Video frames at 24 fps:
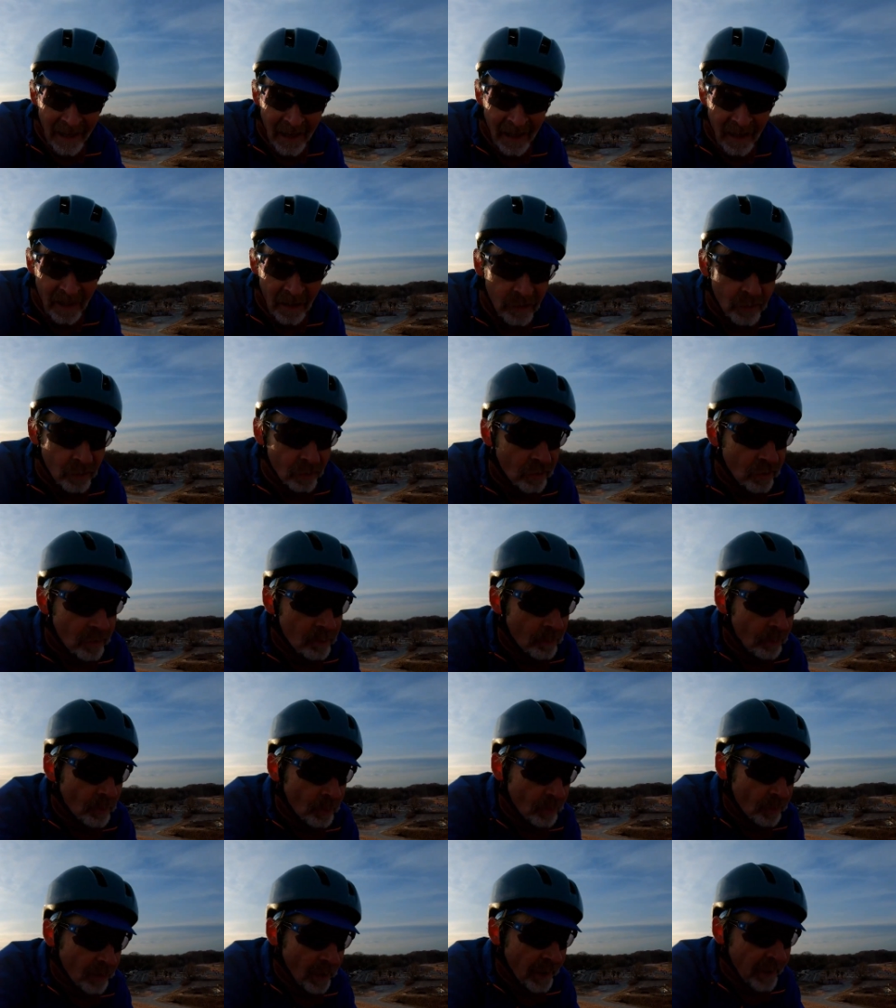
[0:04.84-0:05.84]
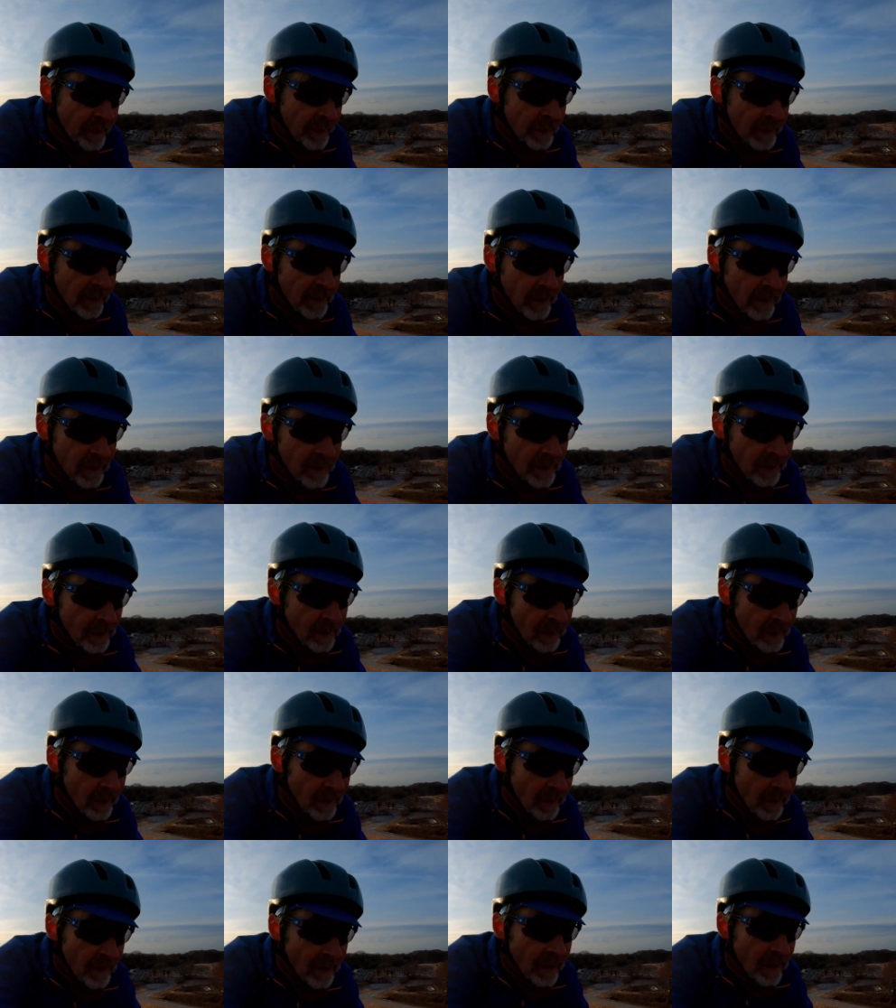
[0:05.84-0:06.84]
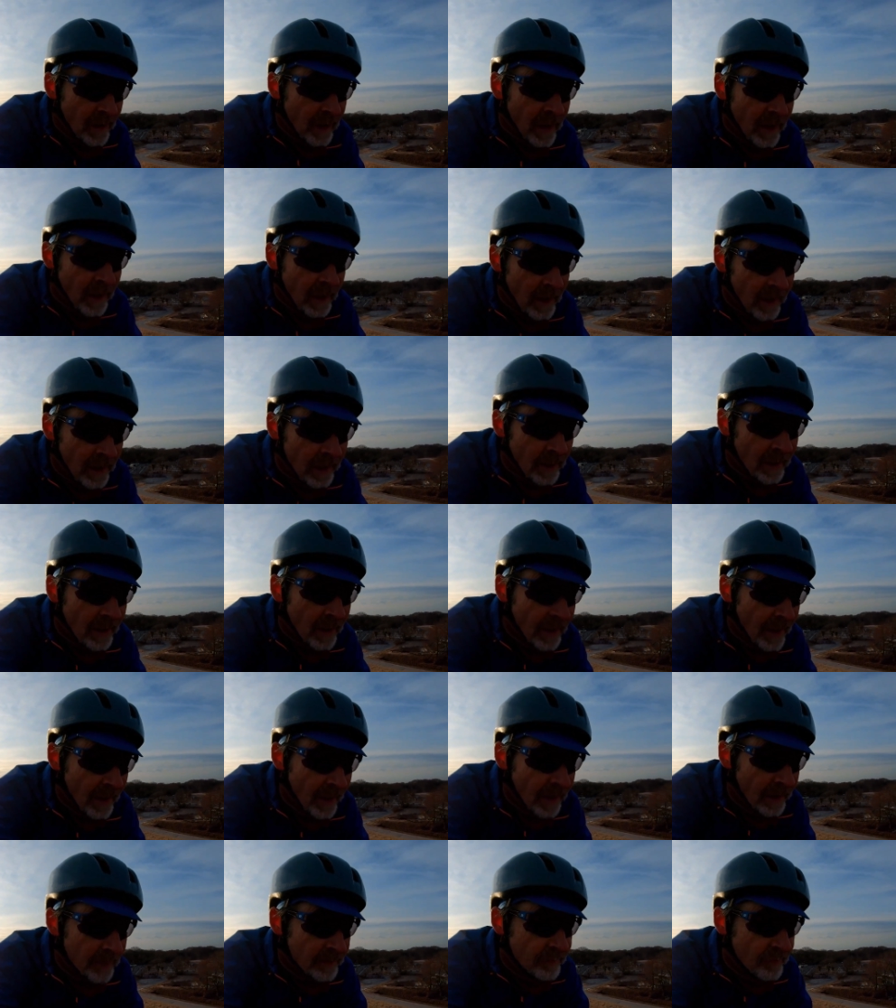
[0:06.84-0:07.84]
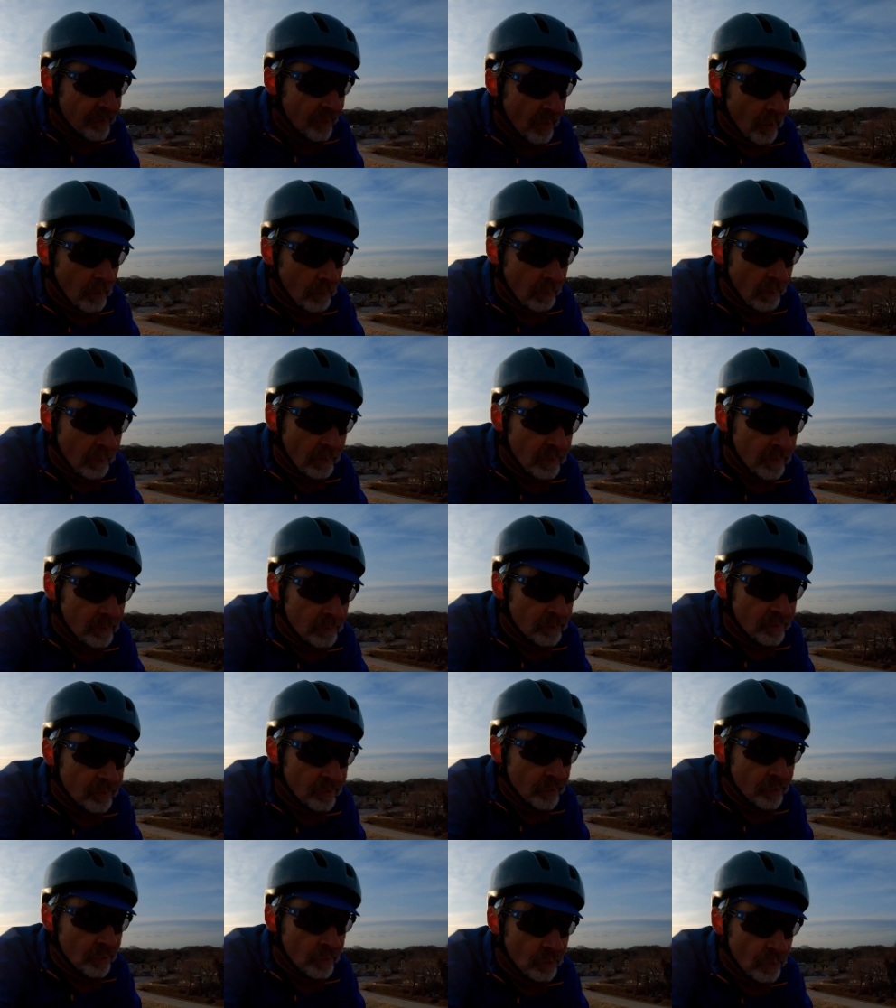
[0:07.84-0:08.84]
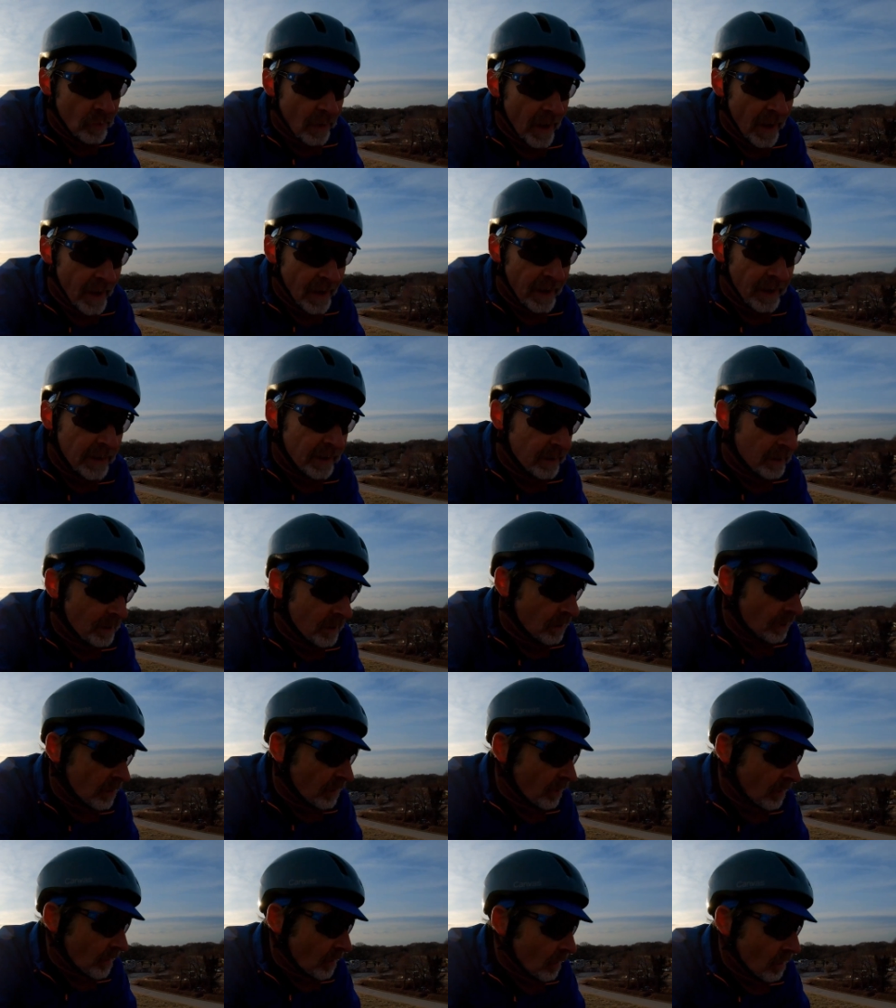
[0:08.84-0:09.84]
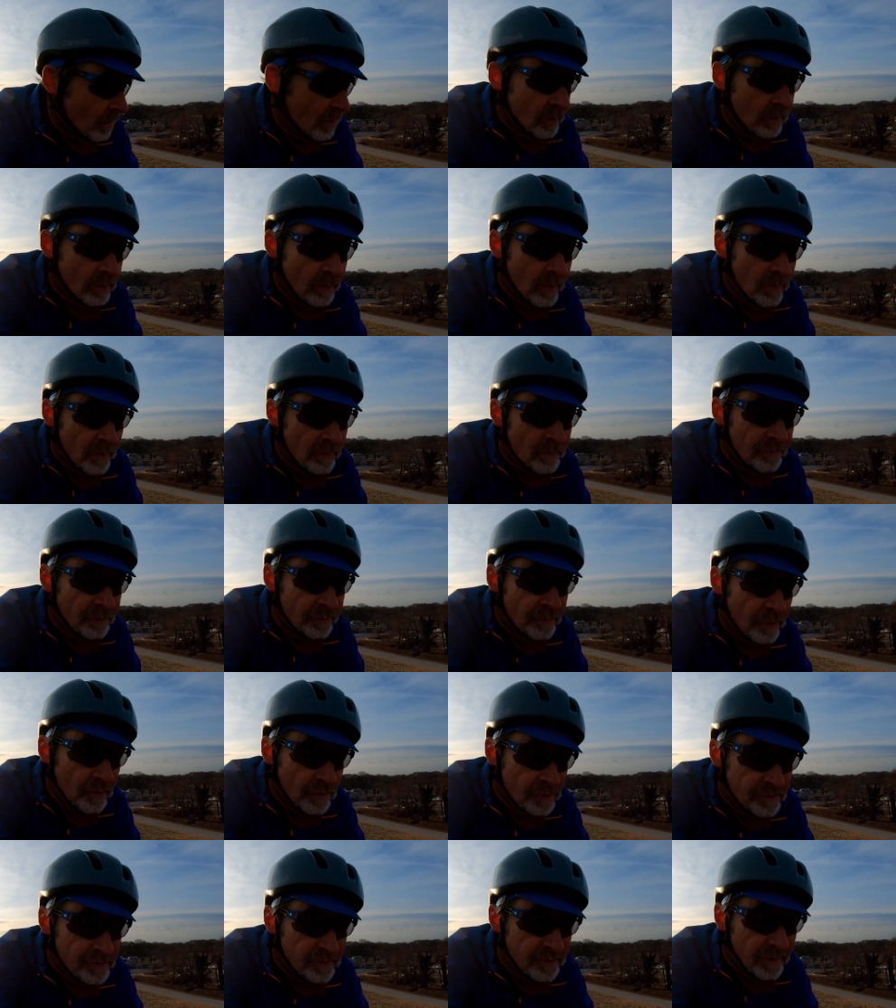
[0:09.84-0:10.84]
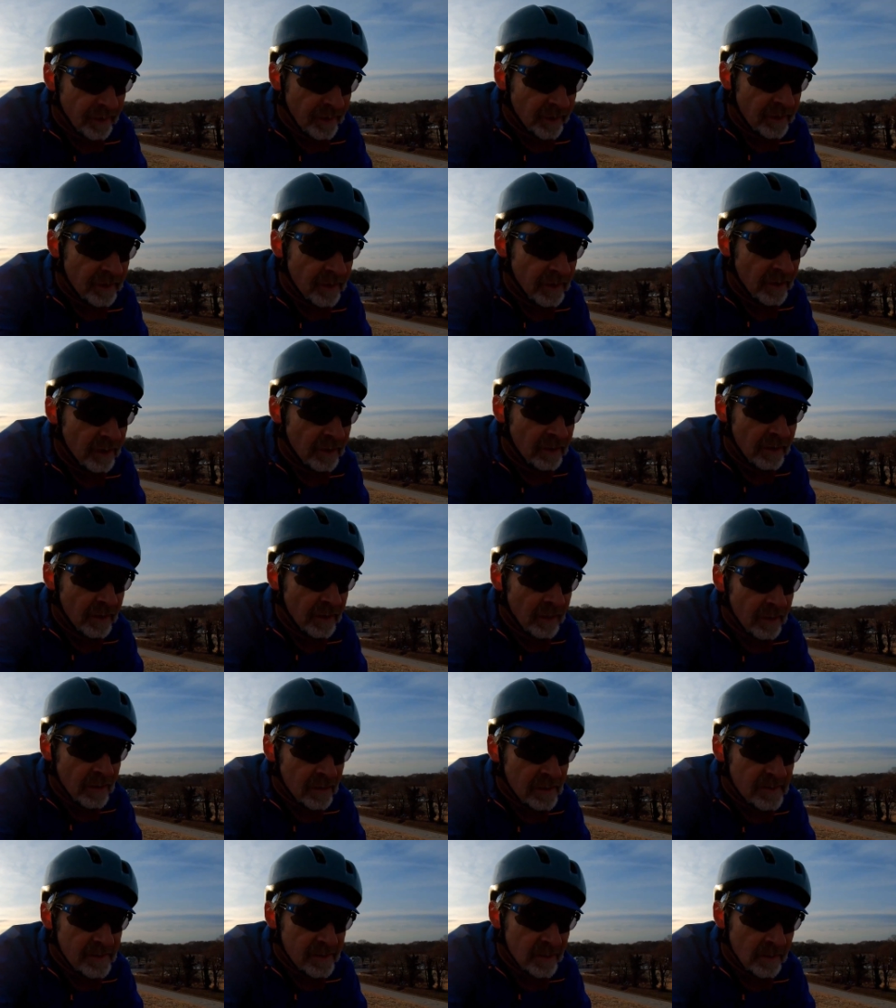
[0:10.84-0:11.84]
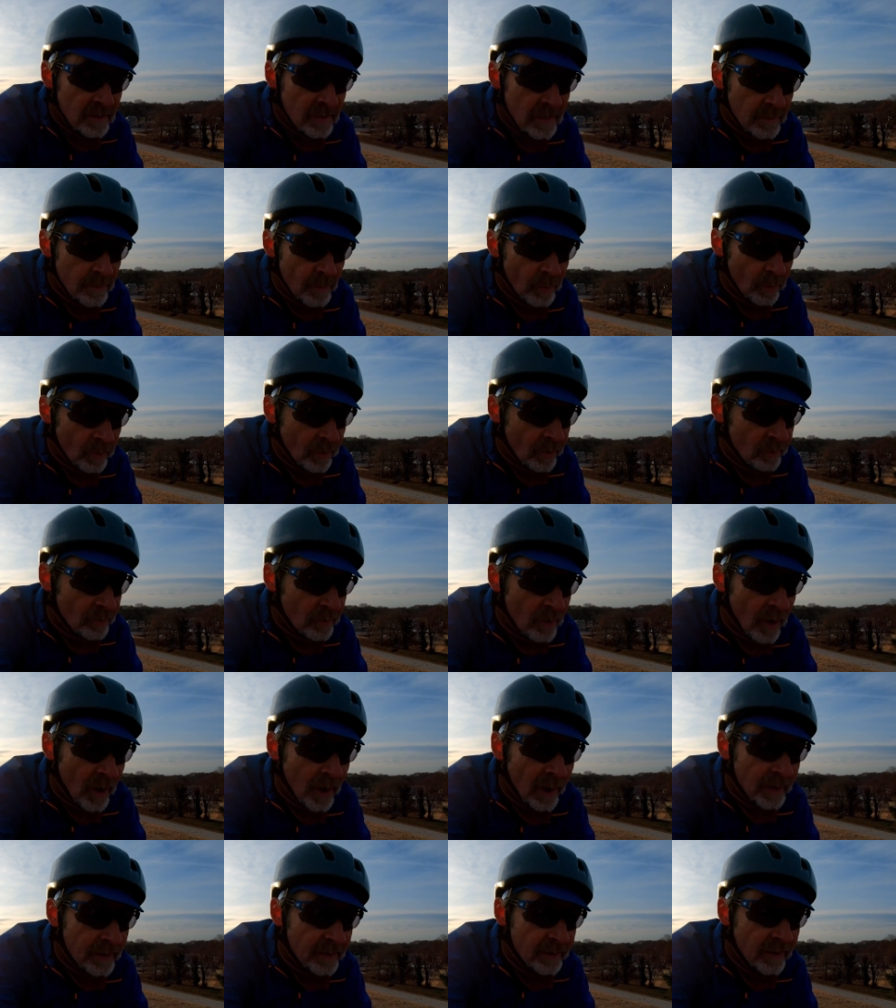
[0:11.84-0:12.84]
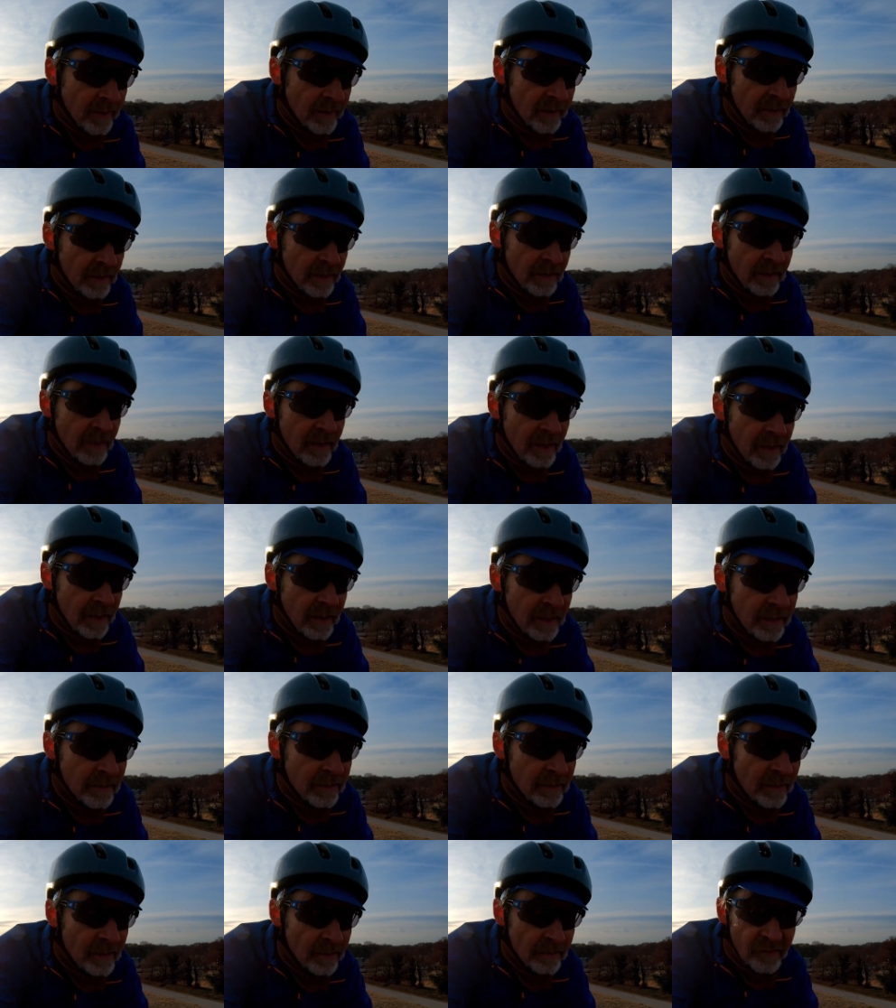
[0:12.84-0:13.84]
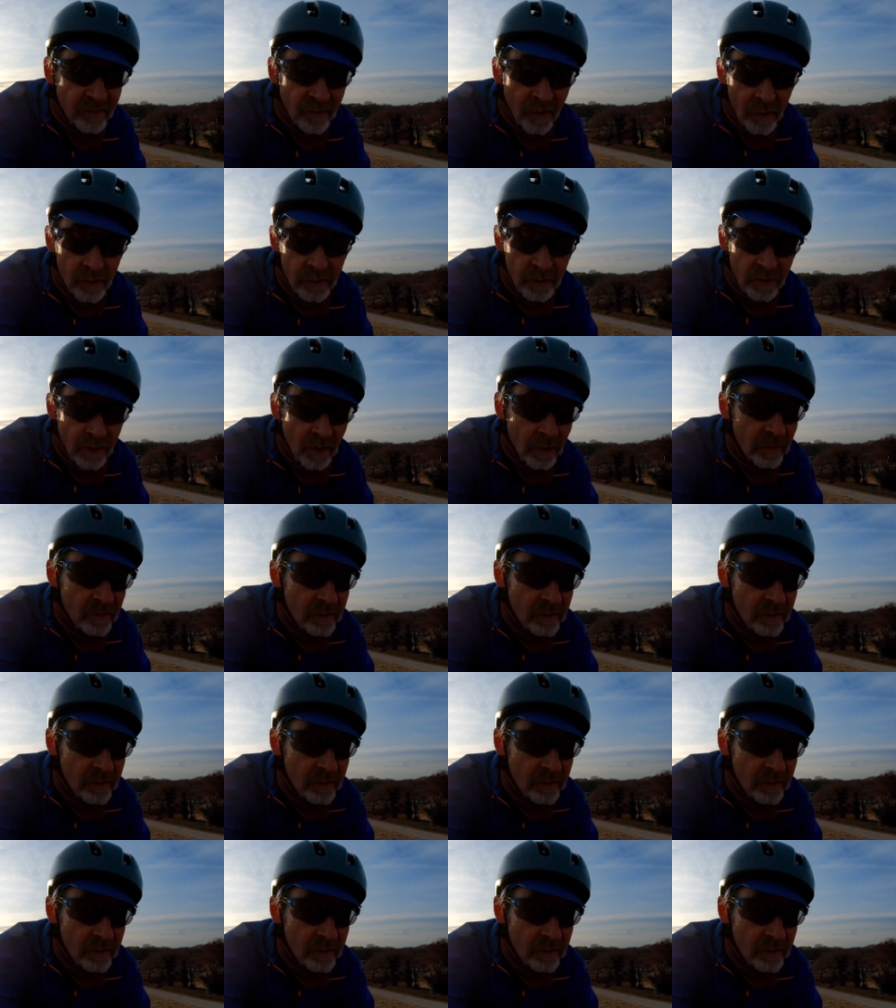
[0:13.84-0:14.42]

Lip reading: Hello, good morning, and welcome to a rather frosty Sunday morning ride here in Tokyo.